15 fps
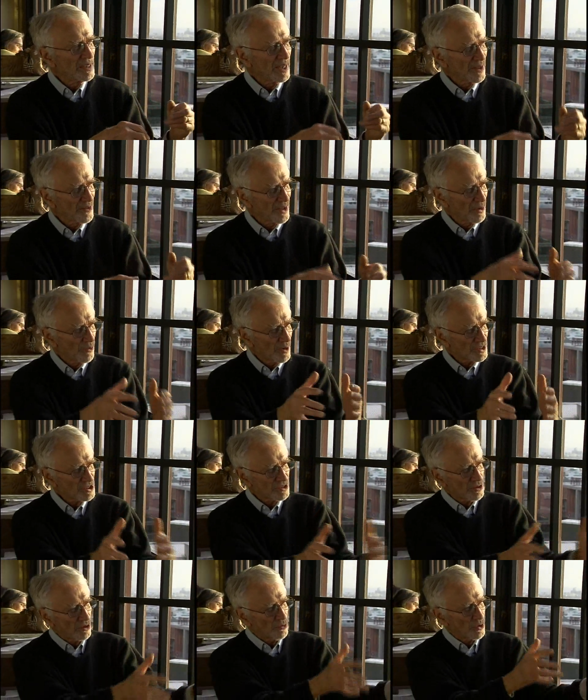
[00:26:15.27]
And the
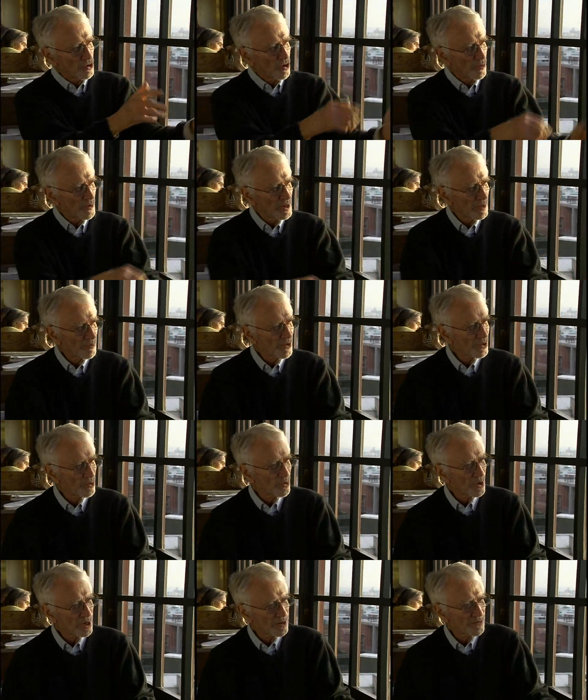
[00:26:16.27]
rest would open up to the
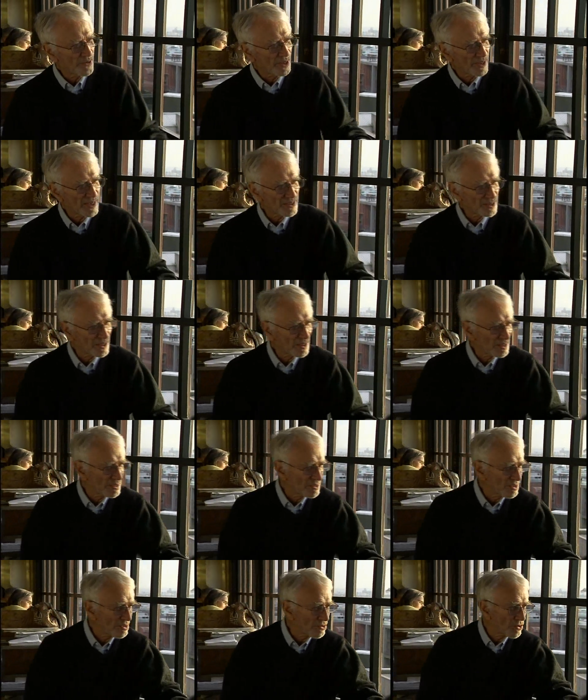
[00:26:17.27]
waterfront, as
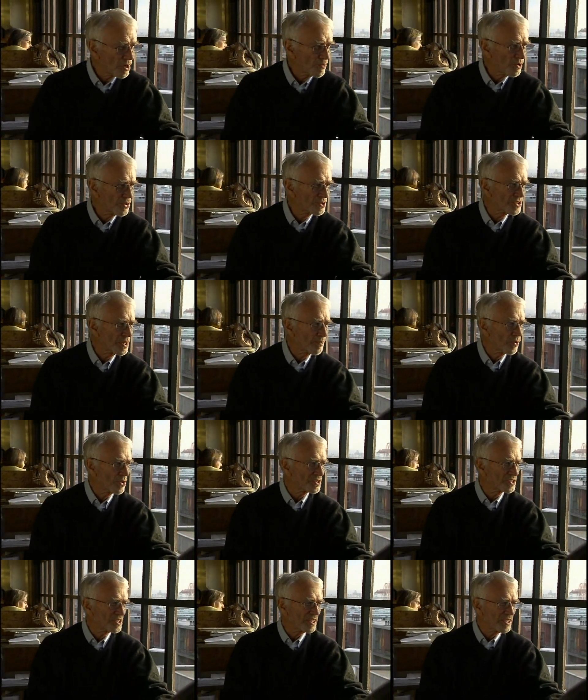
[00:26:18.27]
a normal
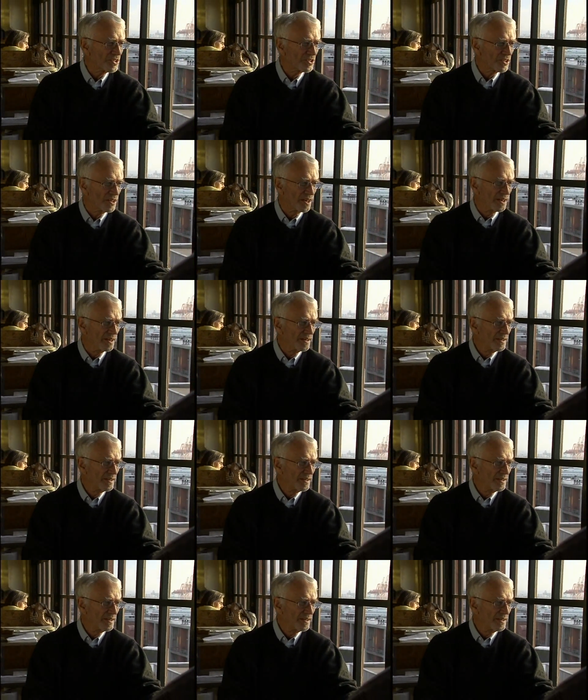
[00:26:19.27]
seaport city should.